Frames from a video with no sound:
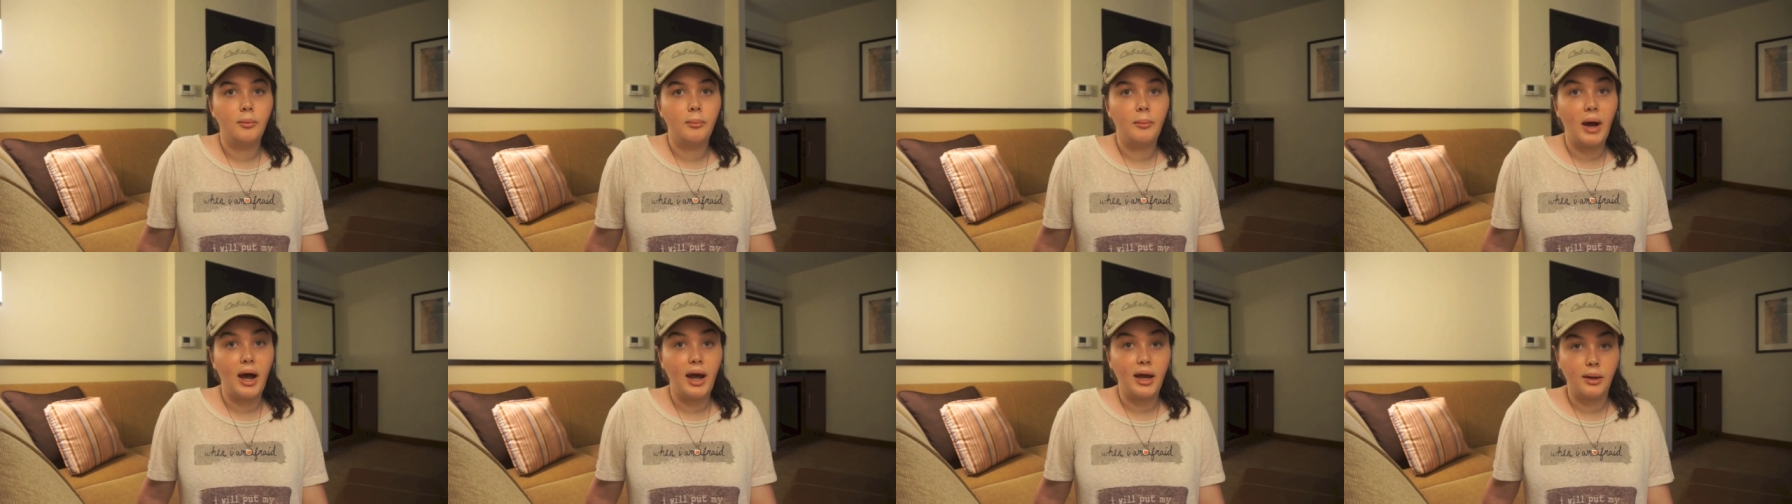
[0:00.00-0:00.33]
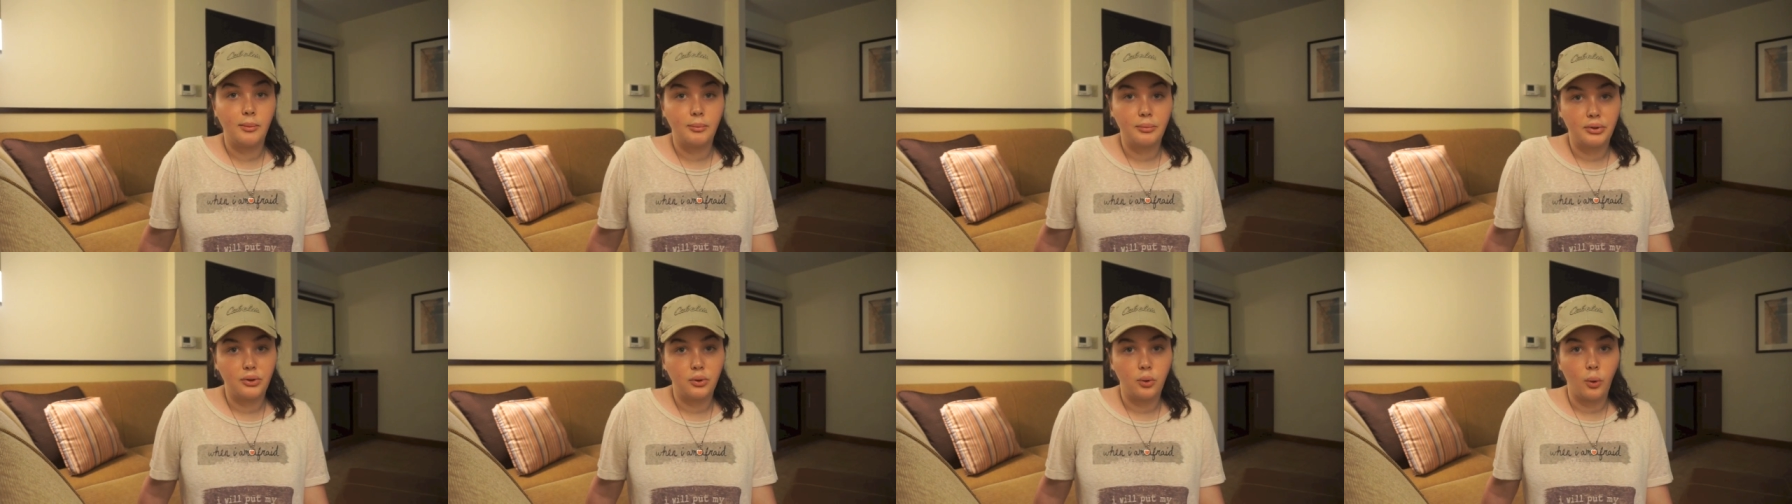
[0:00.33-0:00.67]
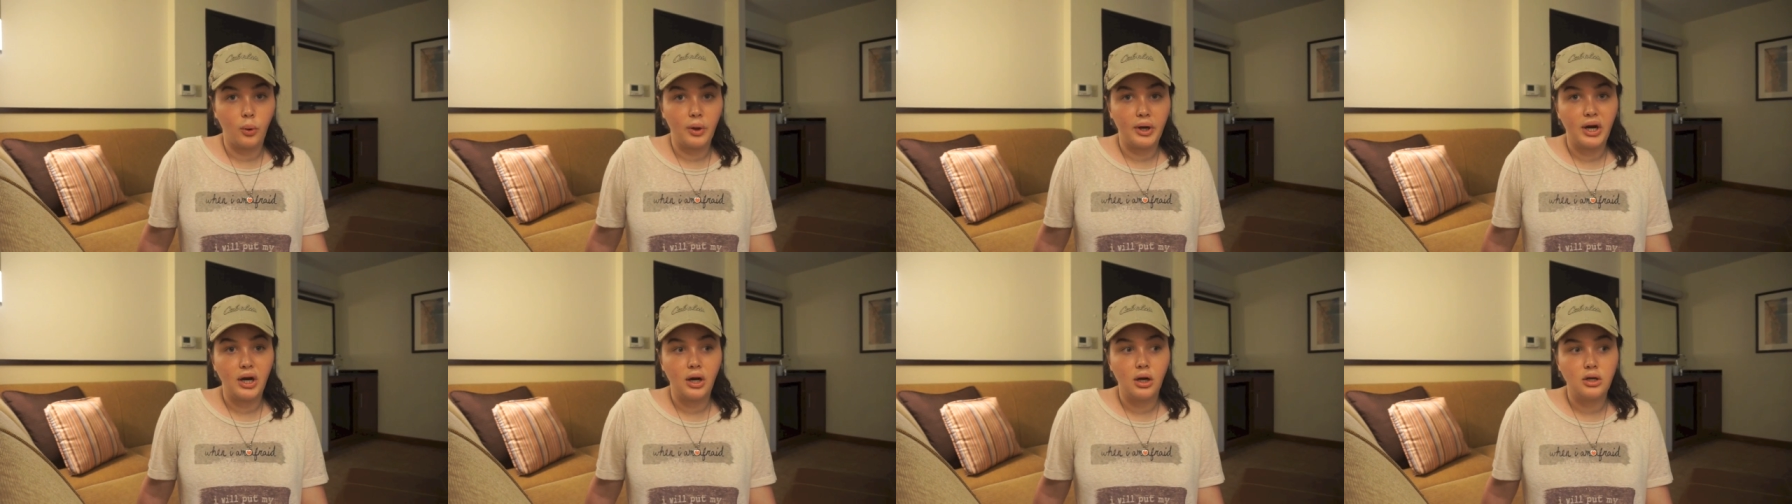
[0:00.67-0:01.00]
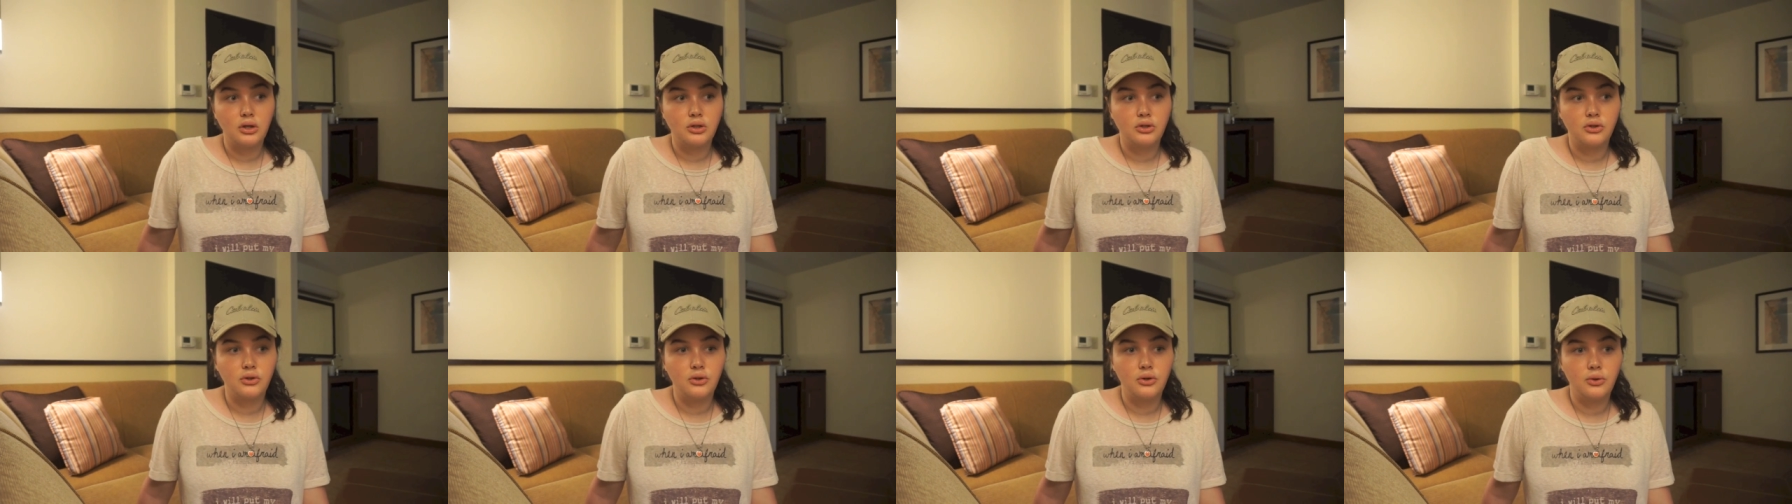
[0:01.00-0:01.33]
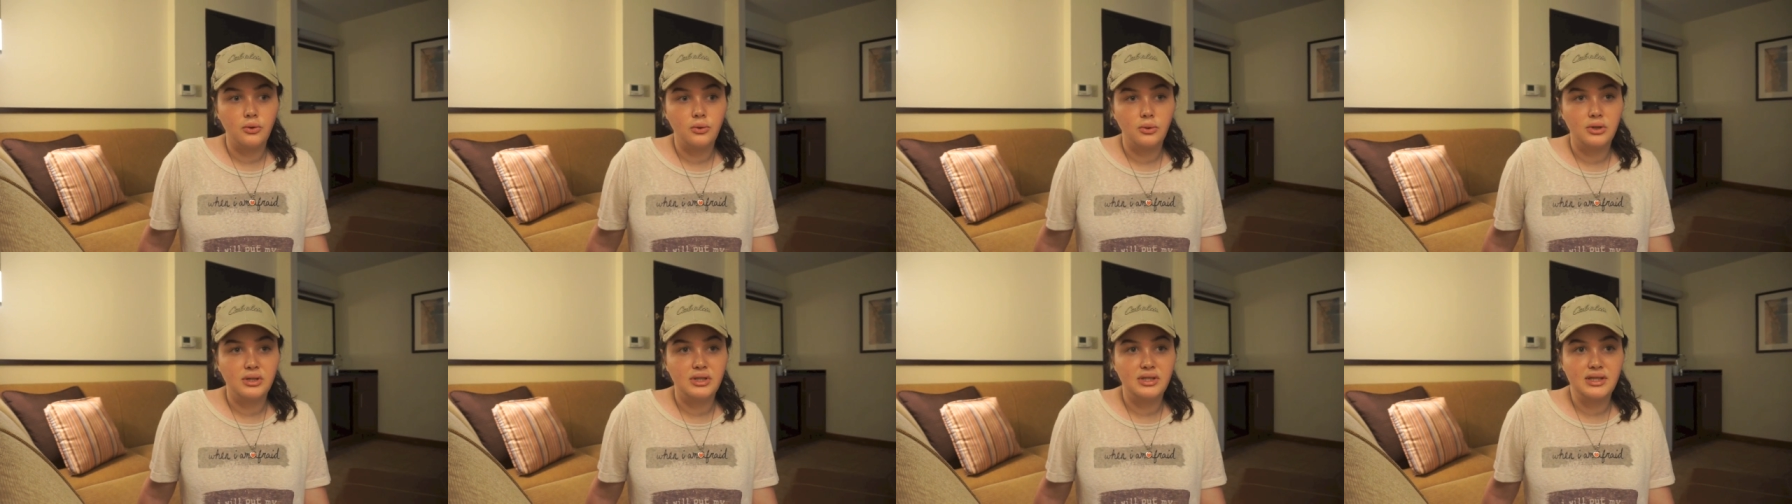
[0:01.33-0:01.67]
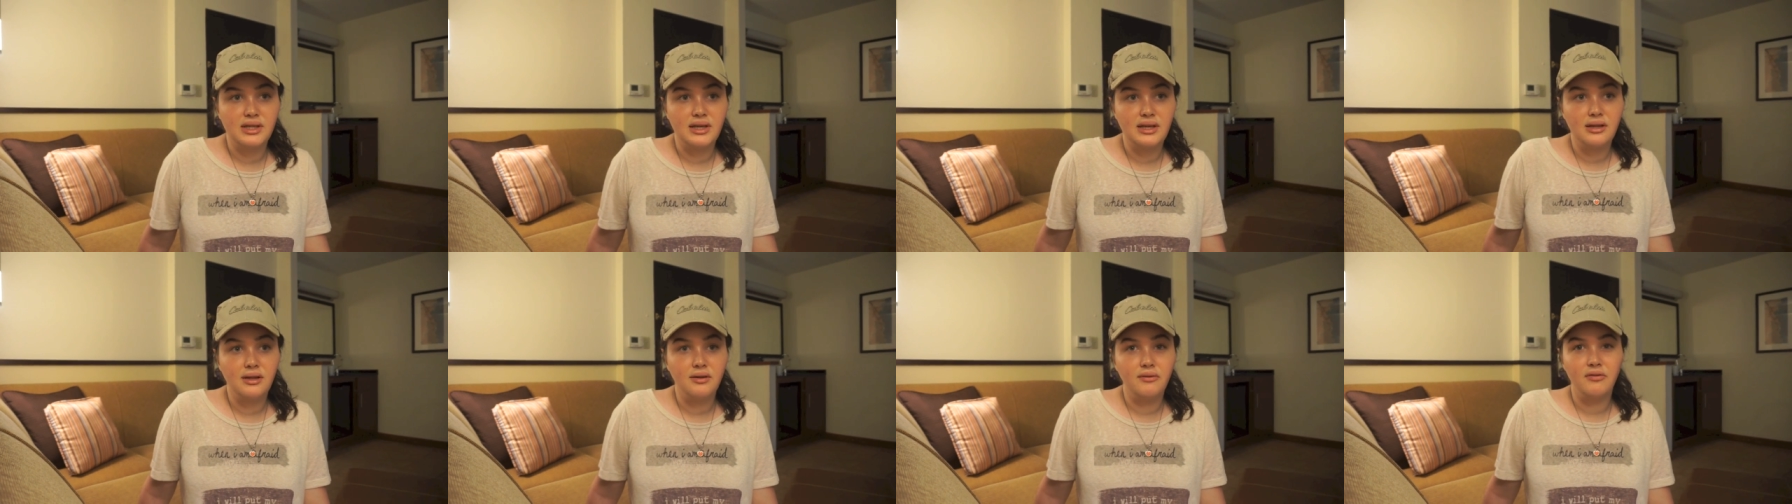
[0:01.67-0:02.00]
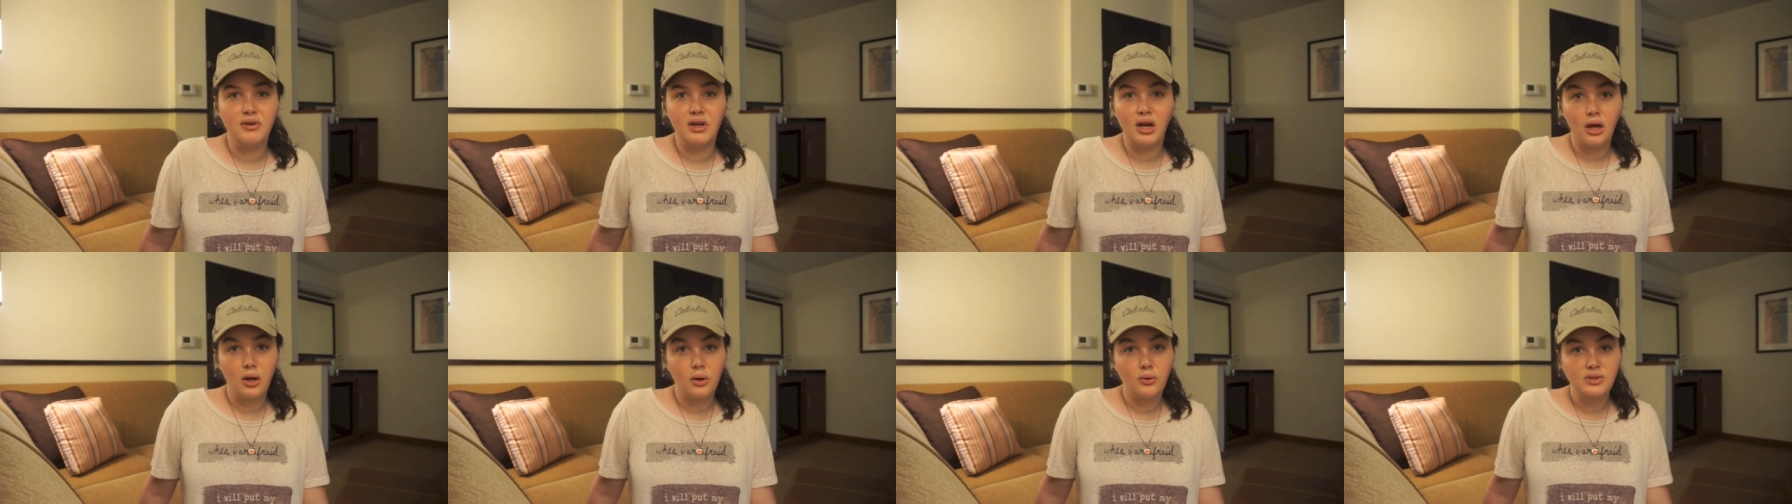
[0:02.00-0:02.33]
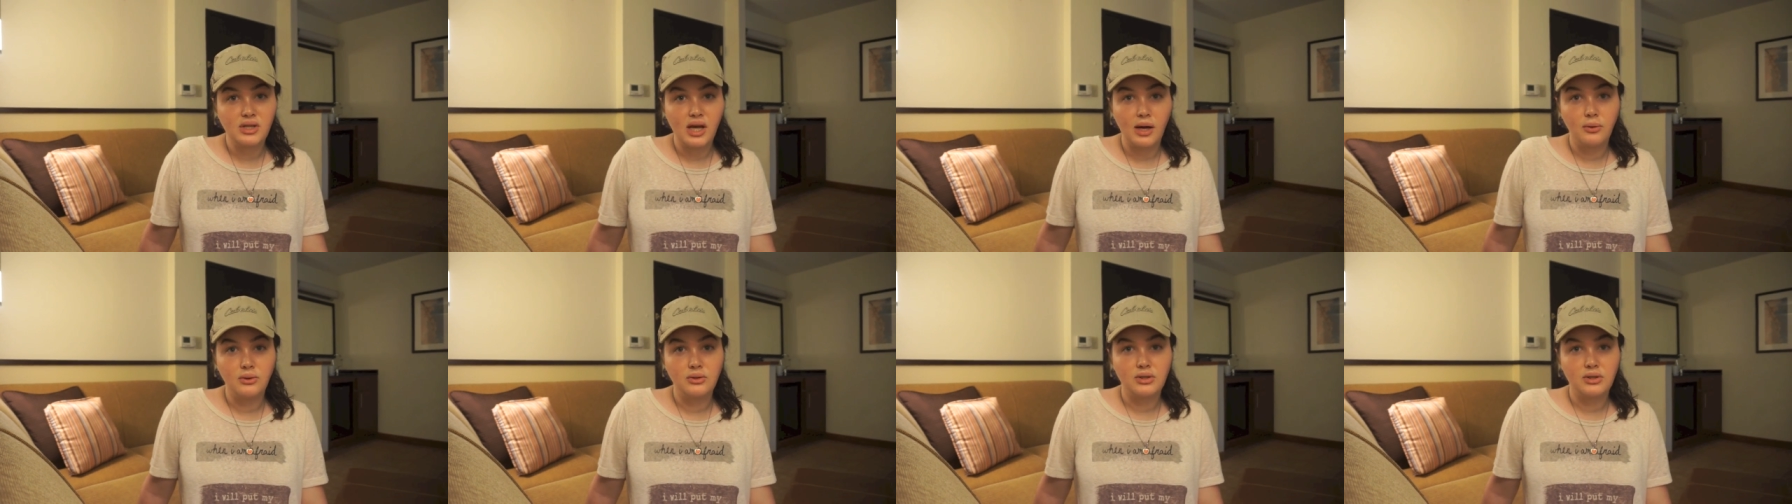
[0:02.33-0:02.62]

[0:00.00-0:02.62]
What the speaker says: my employer to see the videos I